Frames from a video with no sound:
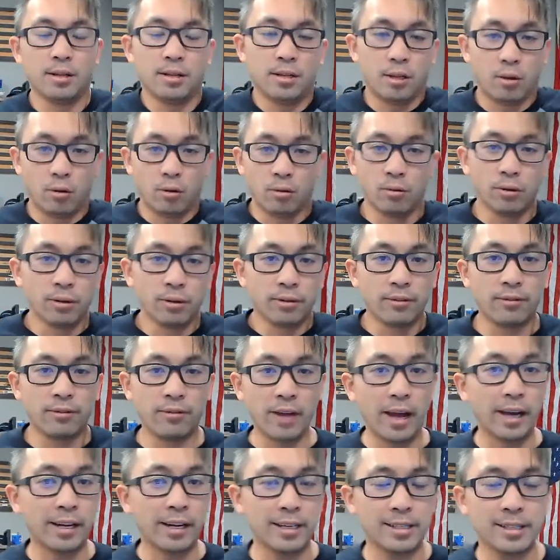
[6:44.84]
The goal of the
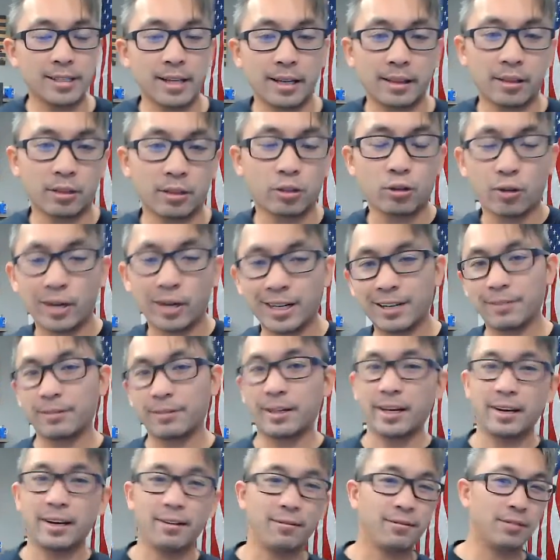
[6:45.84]
Fed is that they're trying to
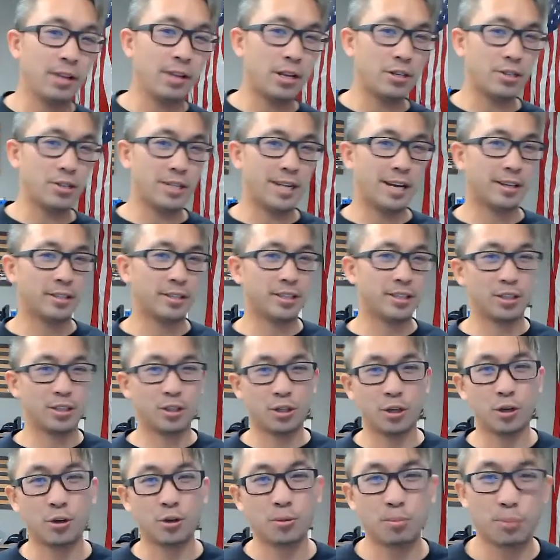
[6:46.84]
get inflation down
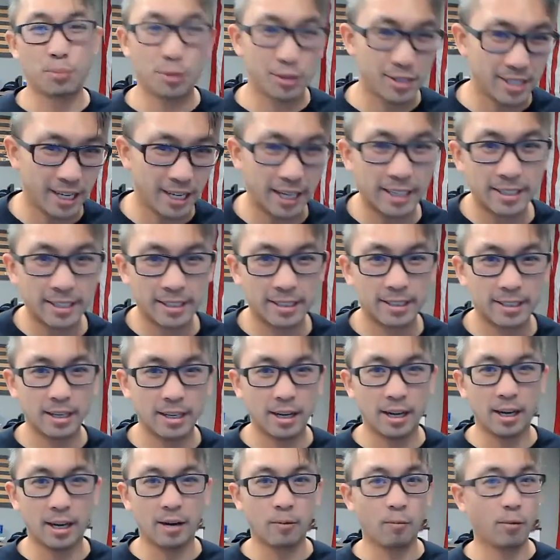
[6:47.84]
to
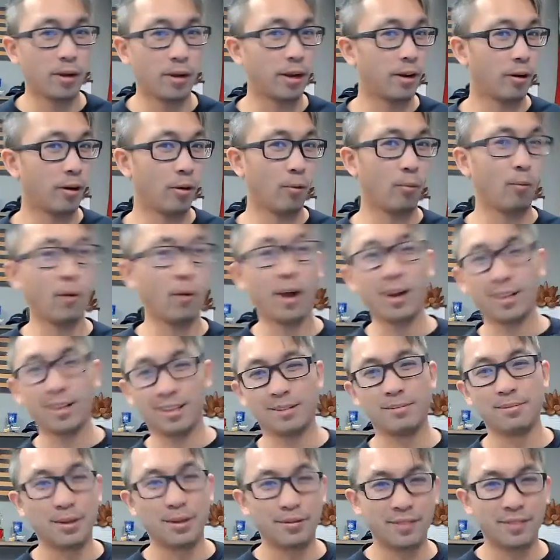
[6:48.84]
2%. We are well
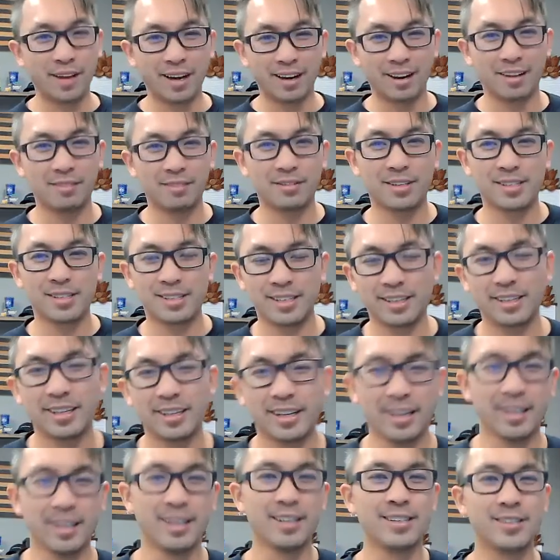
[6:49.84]
above that, obviously.
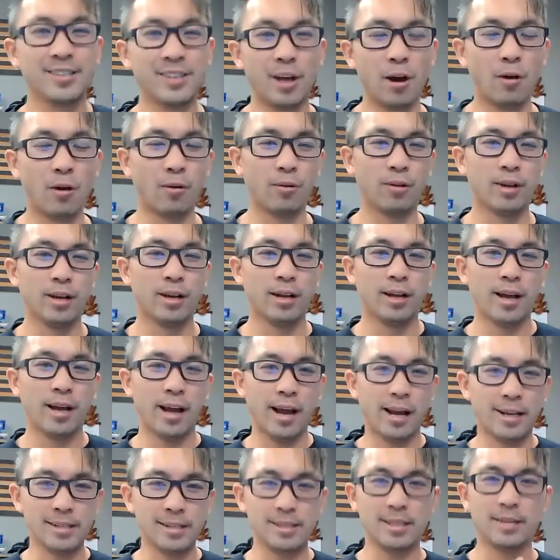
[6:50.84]
So
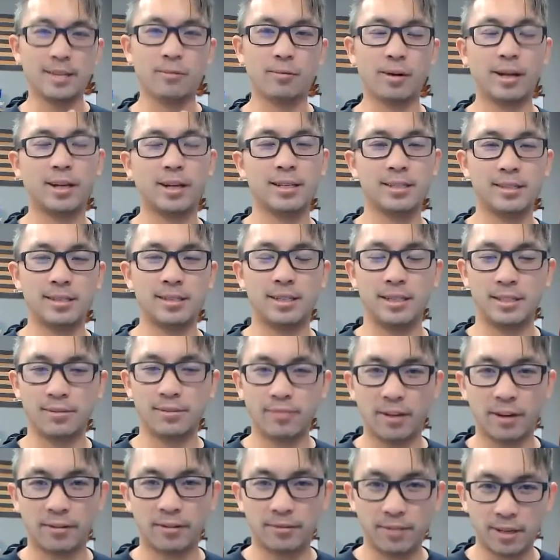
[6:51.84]
as they raise these
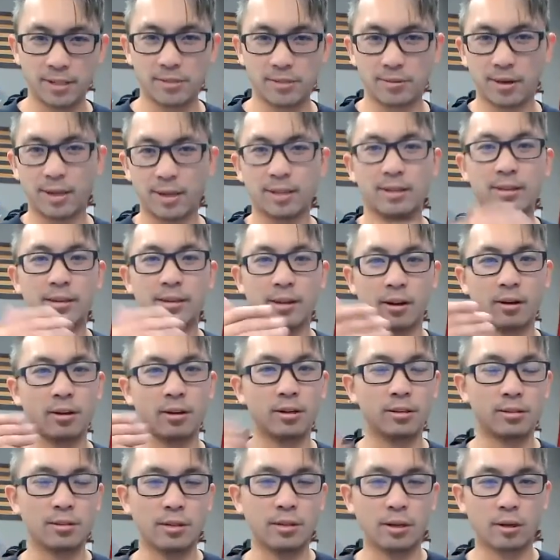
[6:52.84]
Fed funds rate,
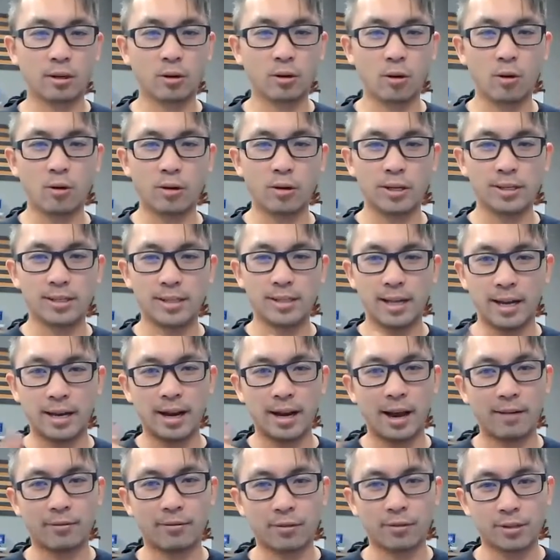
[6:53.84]
their goal is that
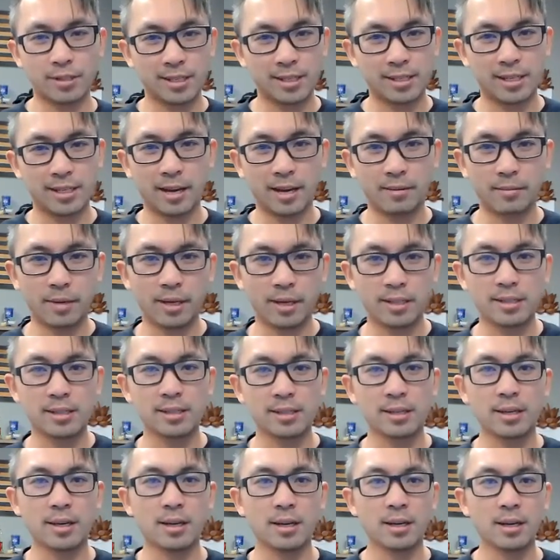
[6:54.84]
after 6 to 8
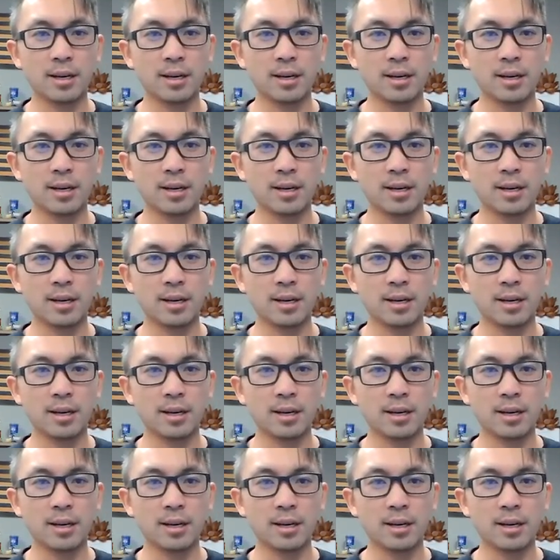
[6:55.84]
months